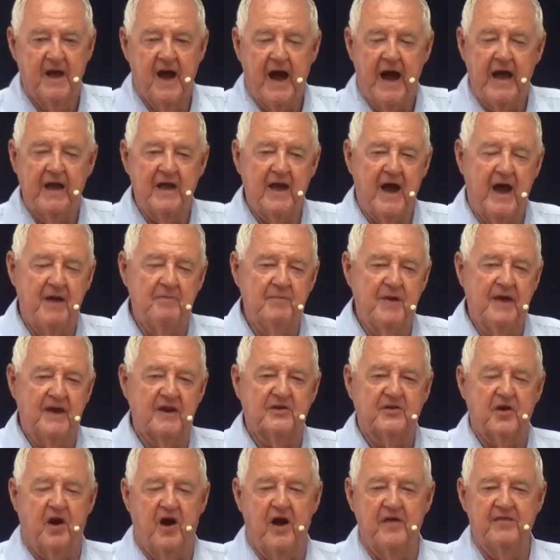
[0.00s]
I, I met a
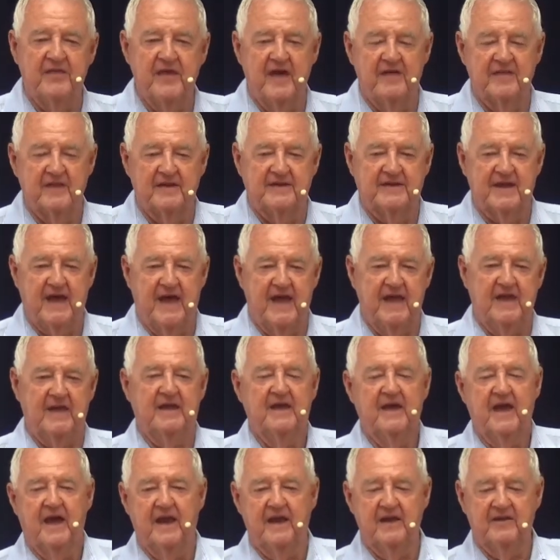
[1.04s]
guy the other day
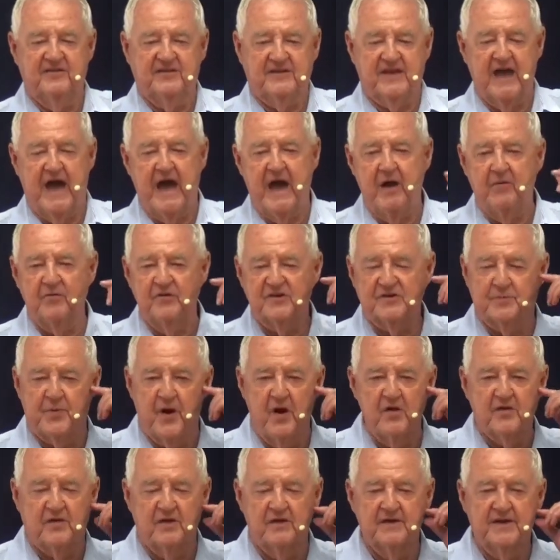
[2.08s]
and his car was
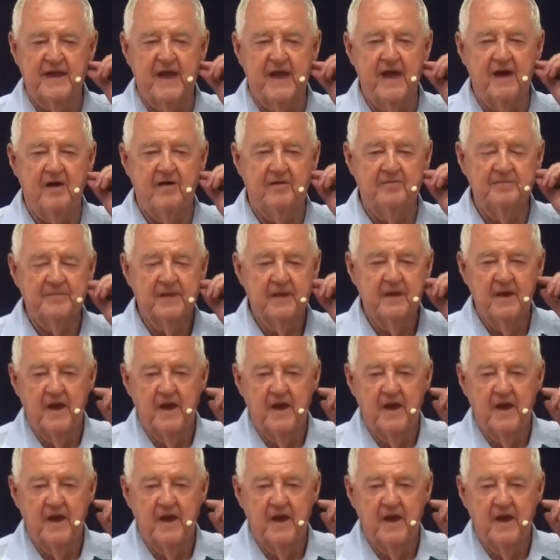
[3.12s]
broken down.